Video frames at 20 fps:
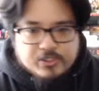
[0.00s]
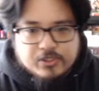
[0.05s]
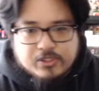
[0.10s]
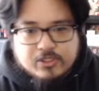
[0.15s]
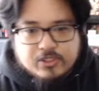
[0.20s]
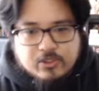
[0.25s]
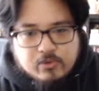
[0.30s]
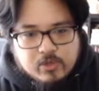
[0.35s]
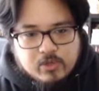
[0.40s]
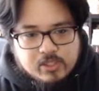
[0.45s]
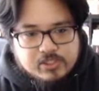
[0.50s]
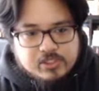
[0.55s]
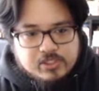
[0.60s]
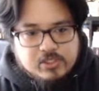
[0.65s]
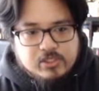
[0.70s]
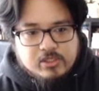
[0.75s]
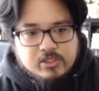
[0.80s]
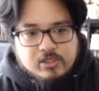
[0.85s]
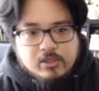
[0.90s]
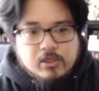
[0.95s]
this
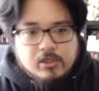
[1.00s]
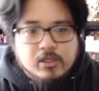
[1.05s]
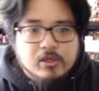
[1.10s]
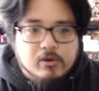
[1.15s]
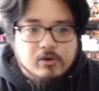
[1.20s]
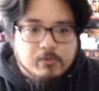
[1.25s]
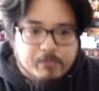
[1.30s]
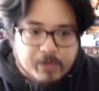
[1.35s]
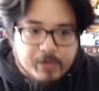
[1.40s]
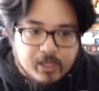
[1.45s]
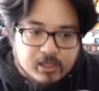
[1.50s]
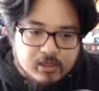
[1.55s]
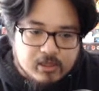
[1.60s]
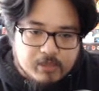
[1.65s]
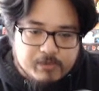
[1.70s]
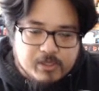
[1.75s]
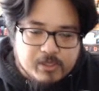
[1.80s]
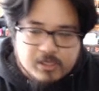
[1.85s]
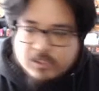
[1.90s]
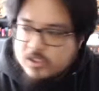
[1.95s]
question in a little bit. Let
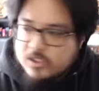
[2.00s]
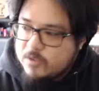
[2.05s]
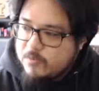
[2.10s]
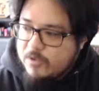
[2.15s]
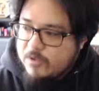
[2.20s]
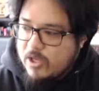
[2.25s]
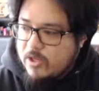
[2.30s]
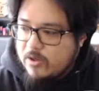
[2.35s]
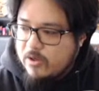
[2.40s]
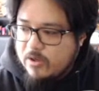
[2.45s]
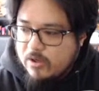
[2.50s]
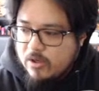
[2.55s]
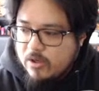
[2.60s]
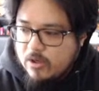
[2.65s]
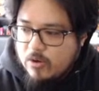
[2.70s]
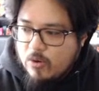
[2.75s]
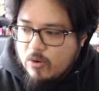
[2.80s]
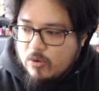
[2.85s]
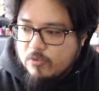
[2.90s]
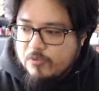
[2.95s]
me explain
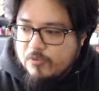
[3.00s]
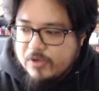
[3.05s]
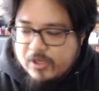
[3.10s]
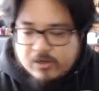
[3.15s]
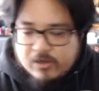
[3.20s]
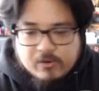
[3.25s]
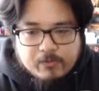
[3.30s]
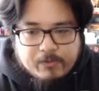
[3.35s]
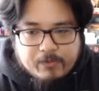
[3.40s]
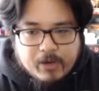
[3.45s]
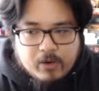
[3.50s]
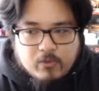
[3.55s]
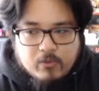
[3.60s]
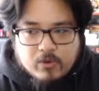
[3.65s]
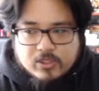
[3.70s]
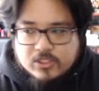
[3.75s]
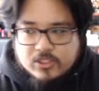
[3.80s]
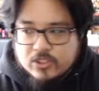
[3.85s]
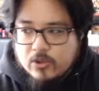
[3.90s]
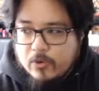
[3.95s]
or read about
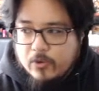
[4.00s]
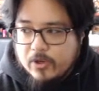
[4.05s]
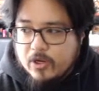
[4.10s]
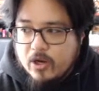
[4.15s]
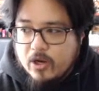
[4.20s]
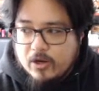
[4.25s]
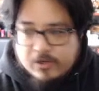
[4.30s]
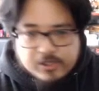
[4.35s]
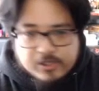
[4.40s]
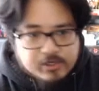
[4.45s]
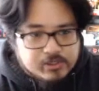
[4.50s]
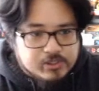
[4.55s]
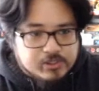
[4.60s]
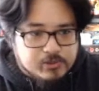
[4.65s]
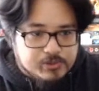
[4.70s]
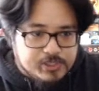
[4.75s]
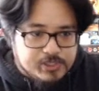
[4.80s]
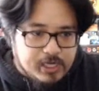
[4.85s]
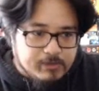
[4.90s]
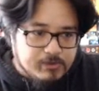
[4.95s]
what's going on here. So
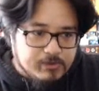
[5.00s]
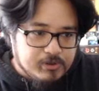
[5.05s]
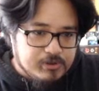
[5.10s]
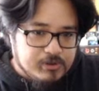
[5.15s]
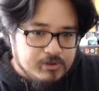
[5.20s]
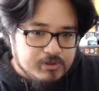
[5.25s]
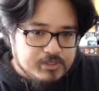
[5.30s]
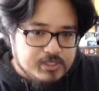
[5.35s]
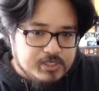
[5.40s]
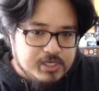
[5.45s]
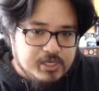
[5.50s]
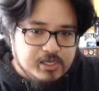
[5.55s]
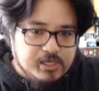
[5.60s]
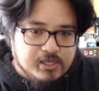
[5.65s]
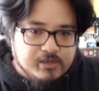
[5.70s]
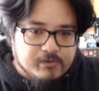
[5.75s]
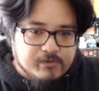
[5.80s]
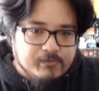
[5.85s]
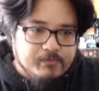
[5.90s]
chapter 13.